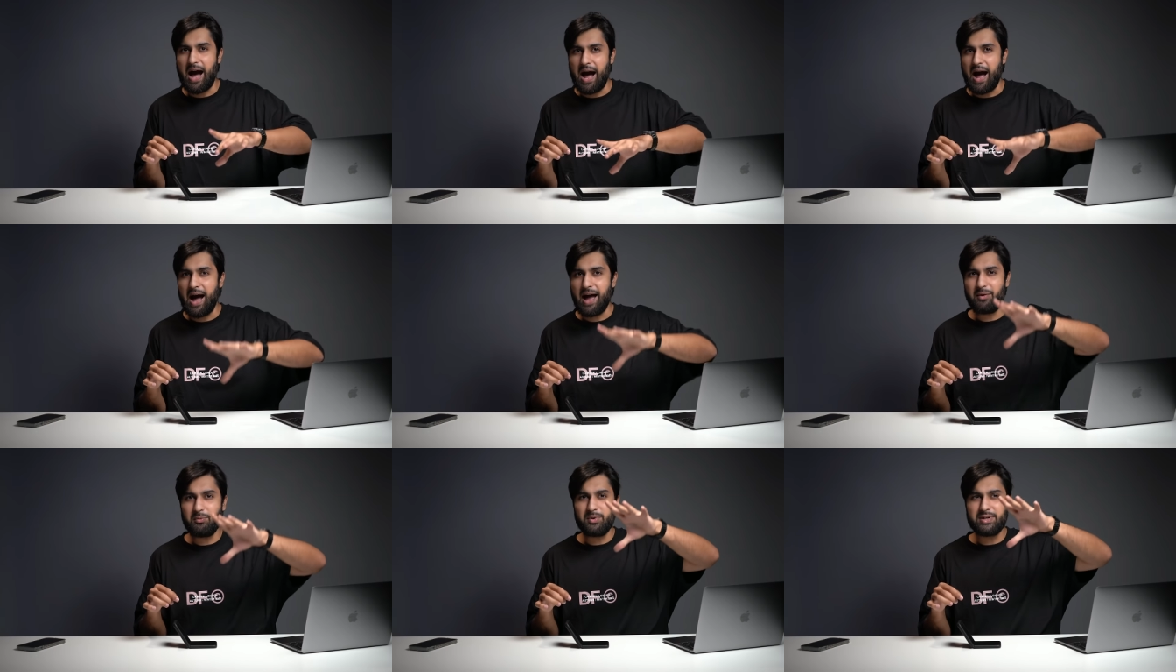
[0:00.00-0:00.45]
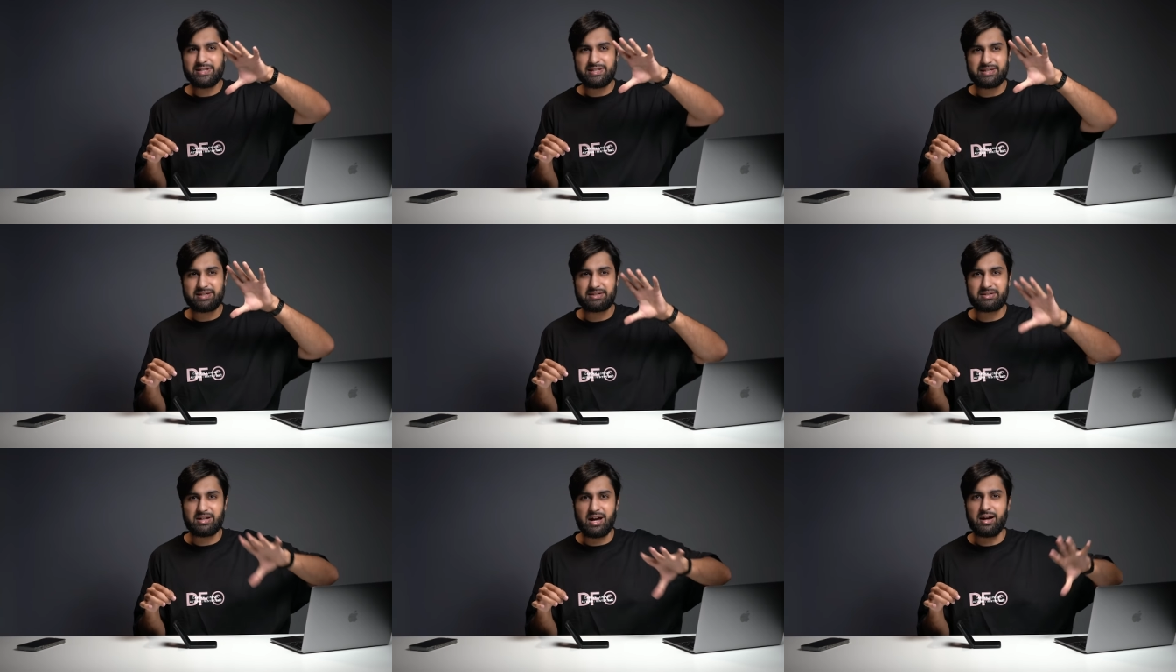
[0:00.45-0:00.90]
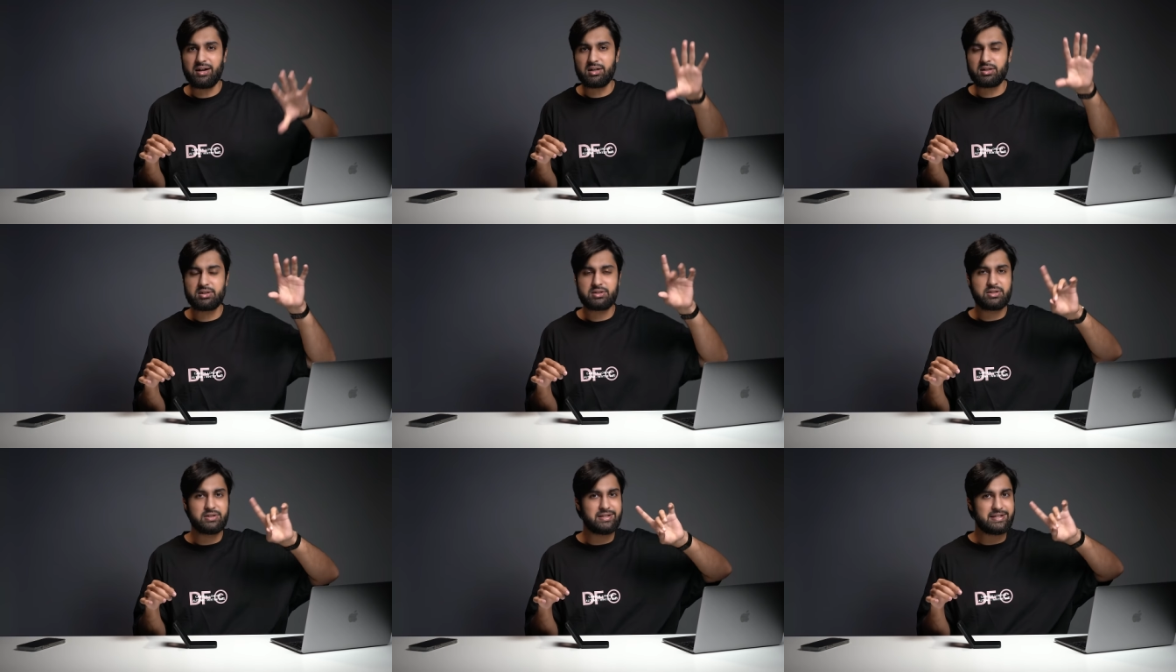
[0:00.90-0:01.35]
I was
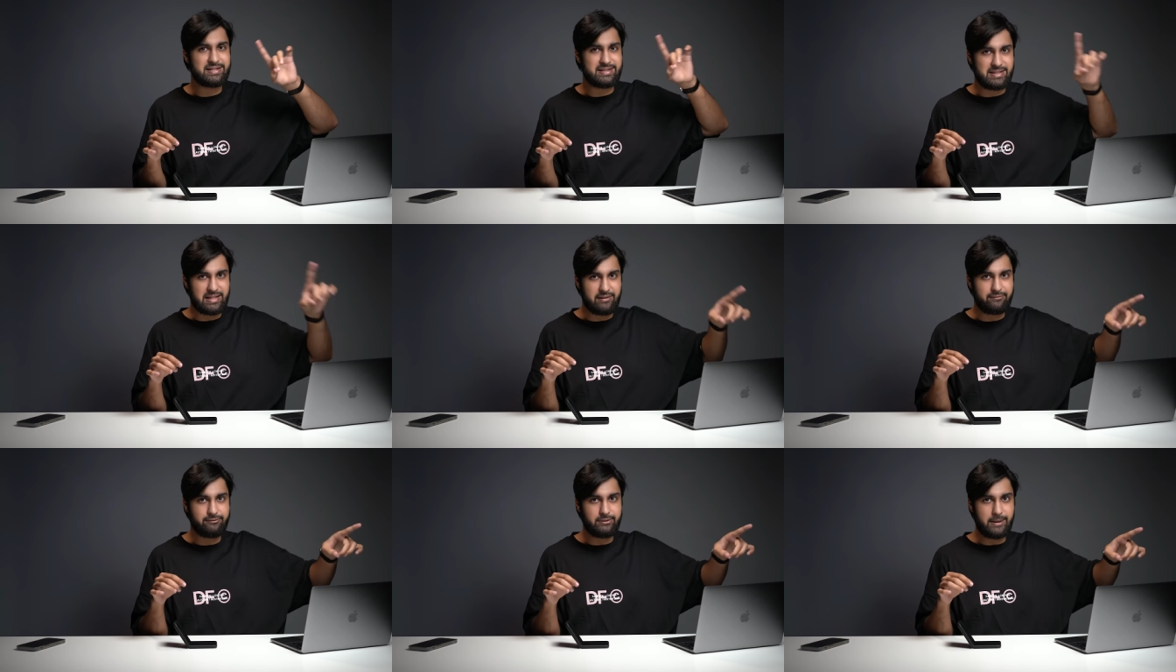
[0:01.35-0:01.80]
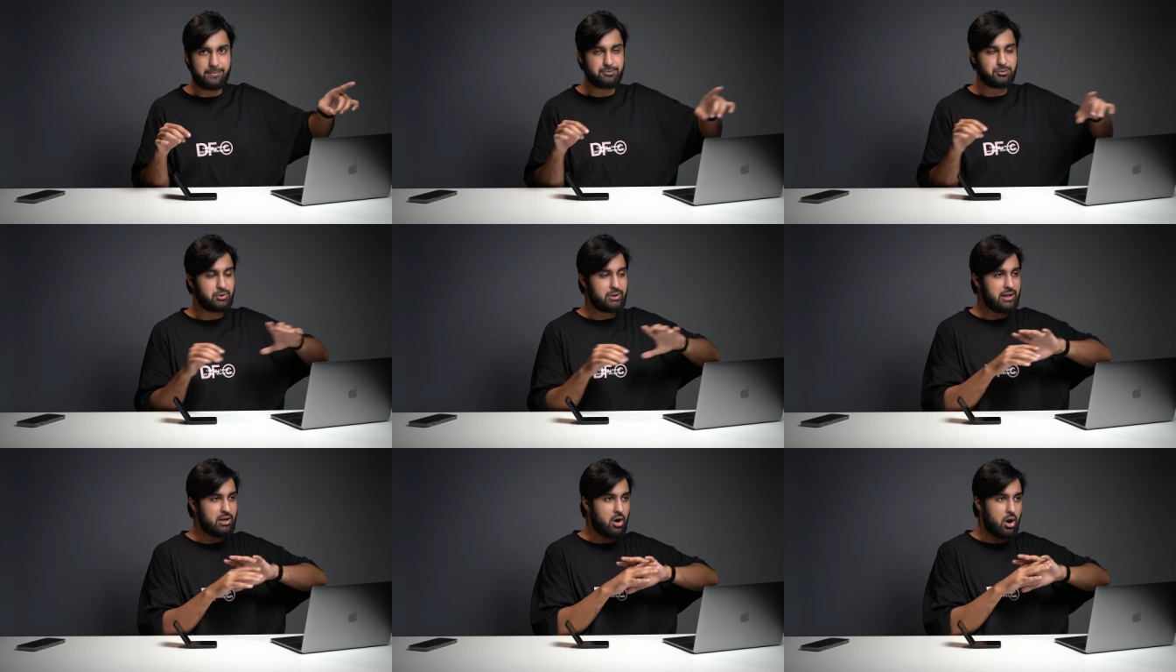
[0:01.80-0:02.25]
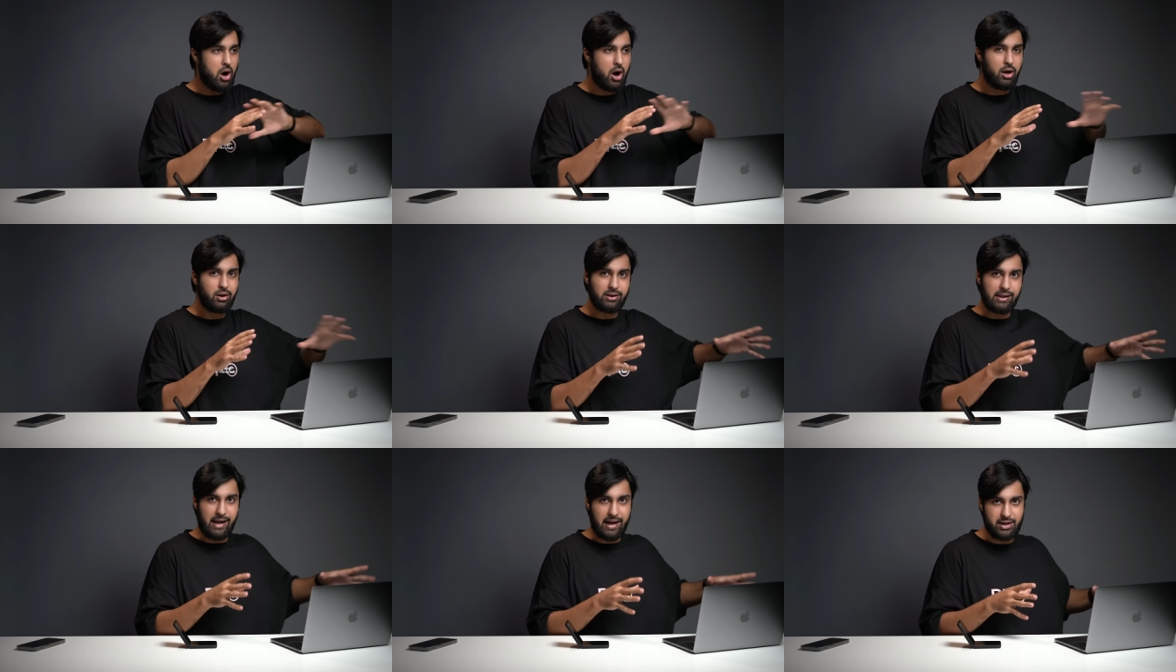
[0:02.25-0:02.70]
stuck to the Z Flip 3
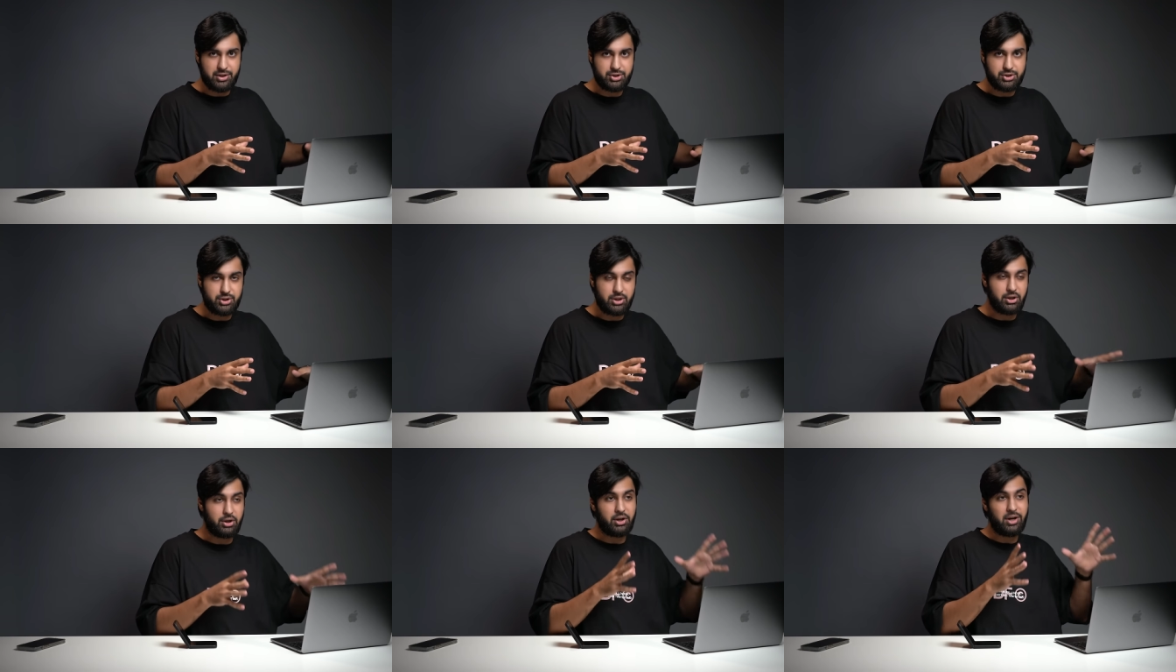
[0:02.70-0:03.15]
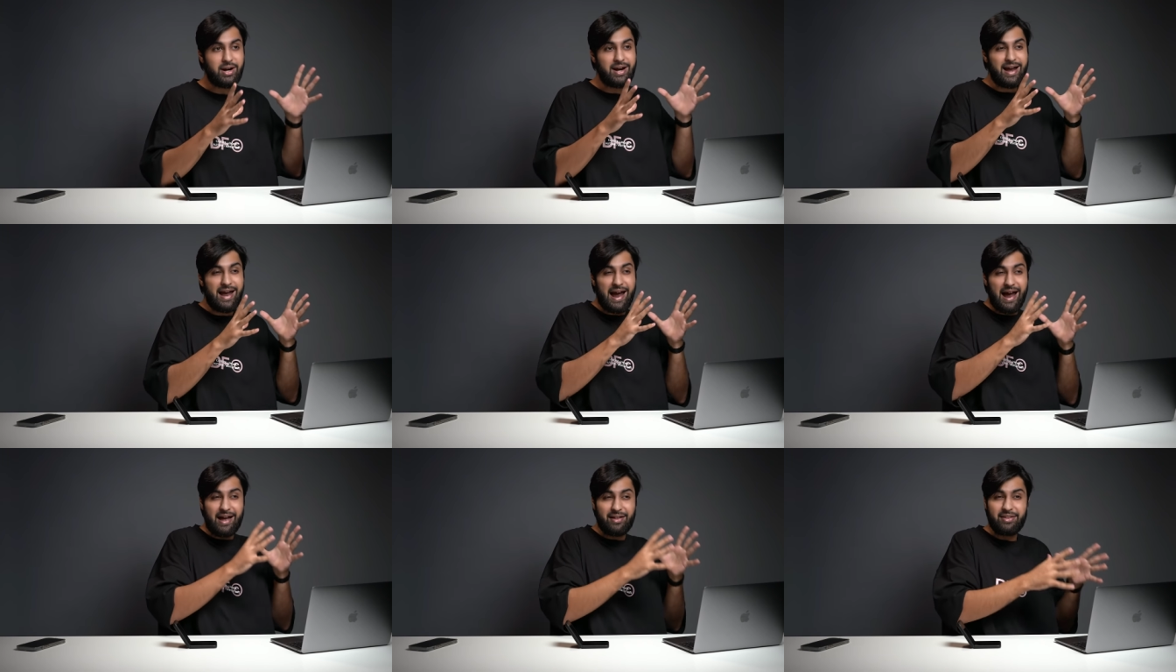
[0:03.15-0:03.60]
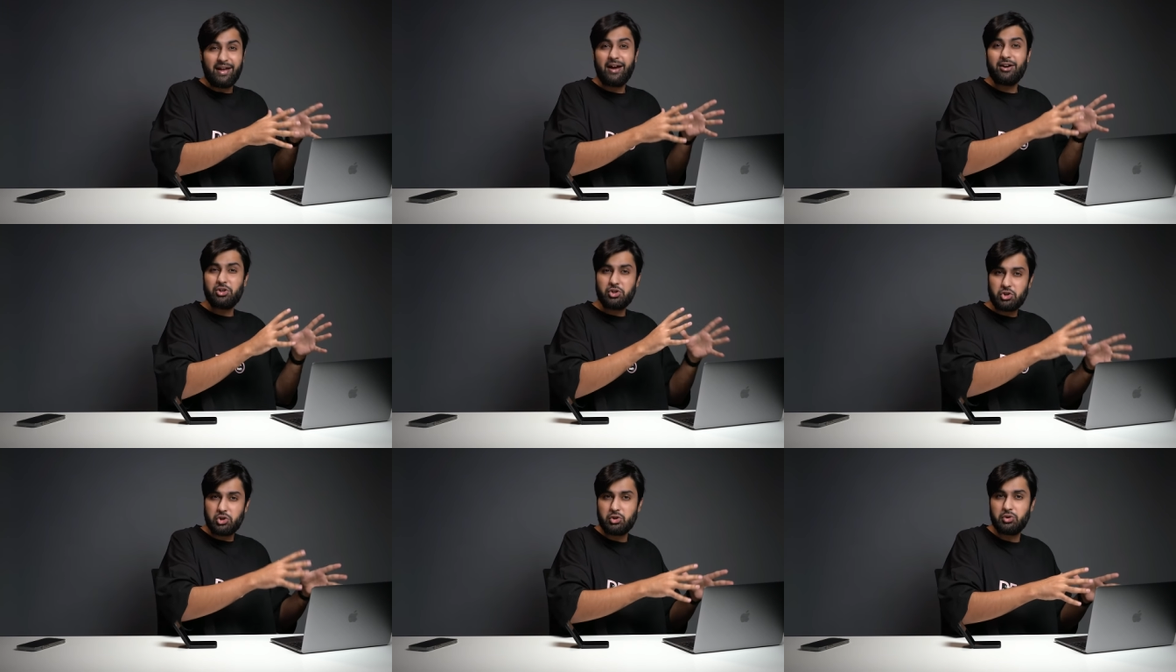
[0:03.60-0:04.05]
all last year and
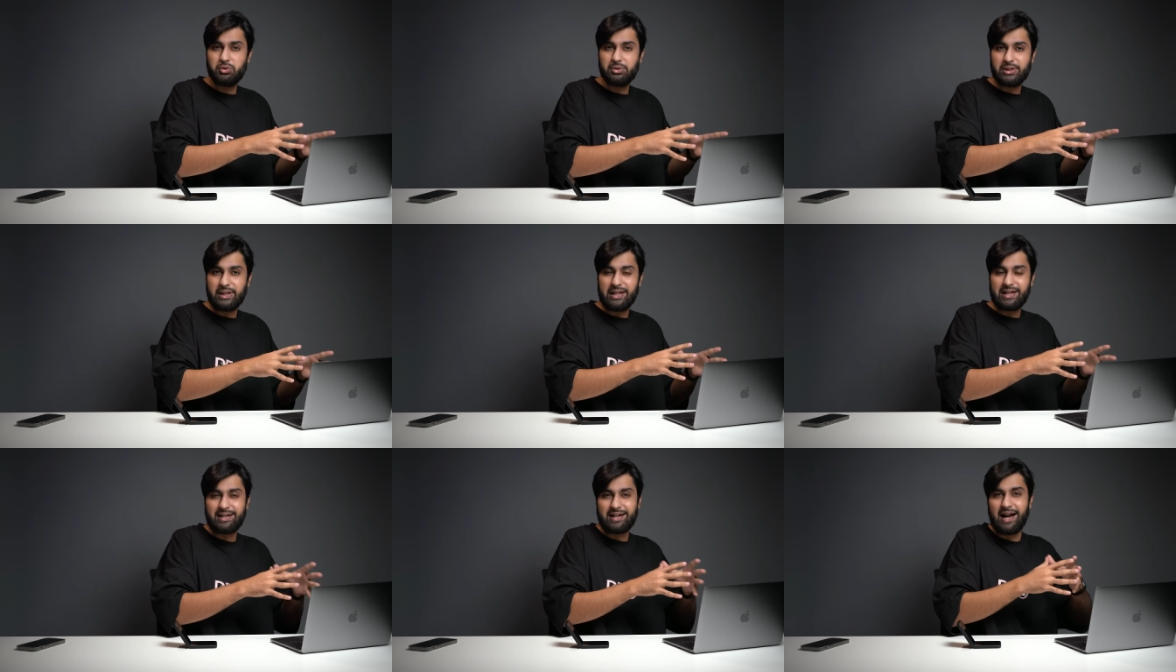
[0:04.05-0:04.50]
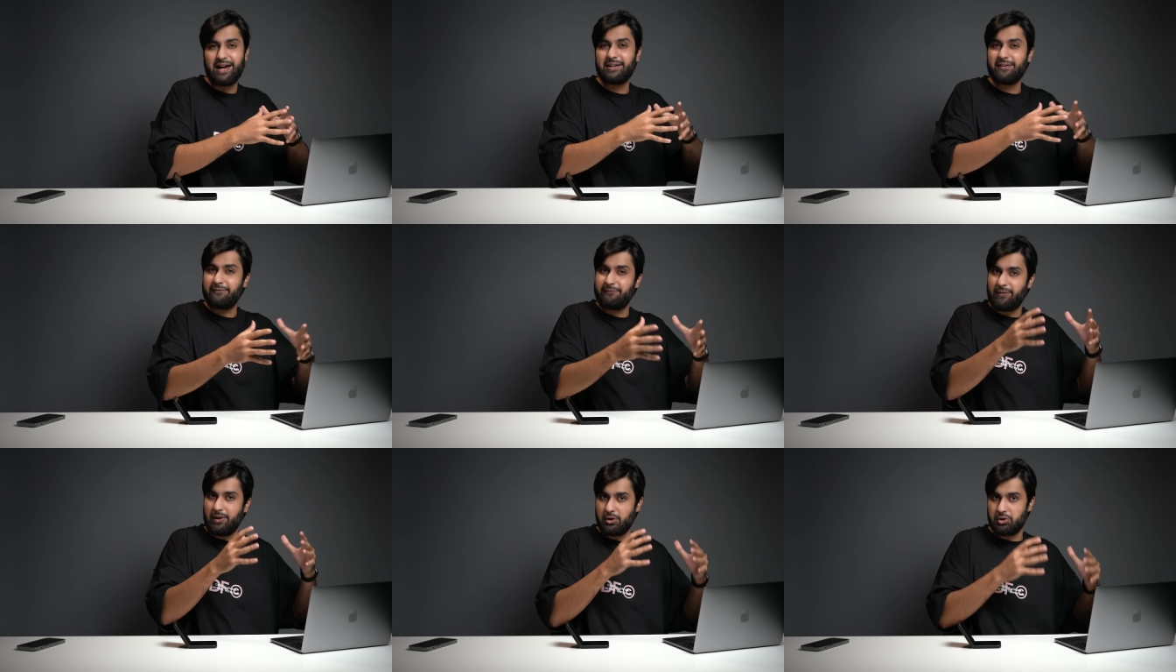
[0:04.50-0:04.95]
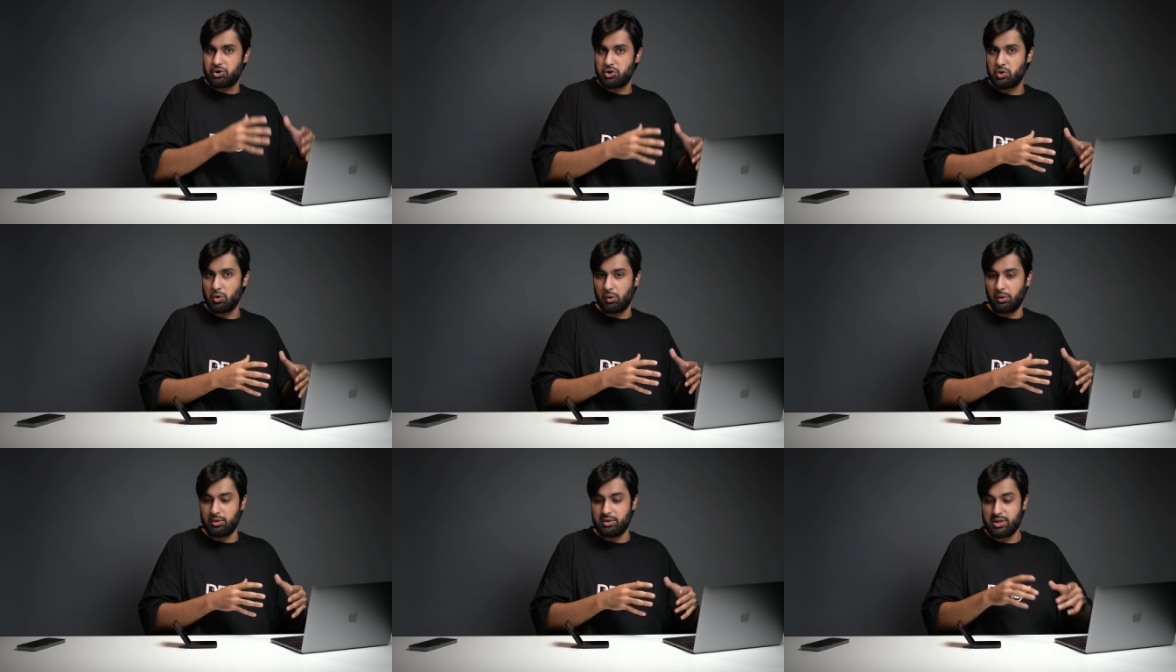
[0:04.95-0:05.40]
that truly kind of fell
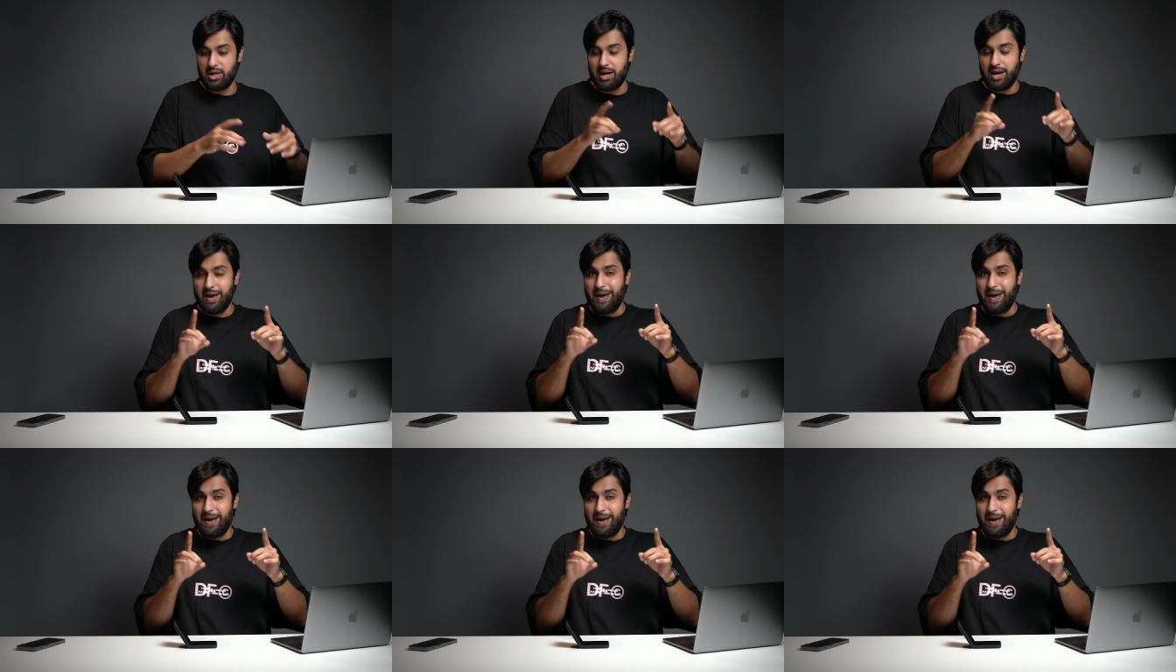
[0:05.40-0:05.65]
short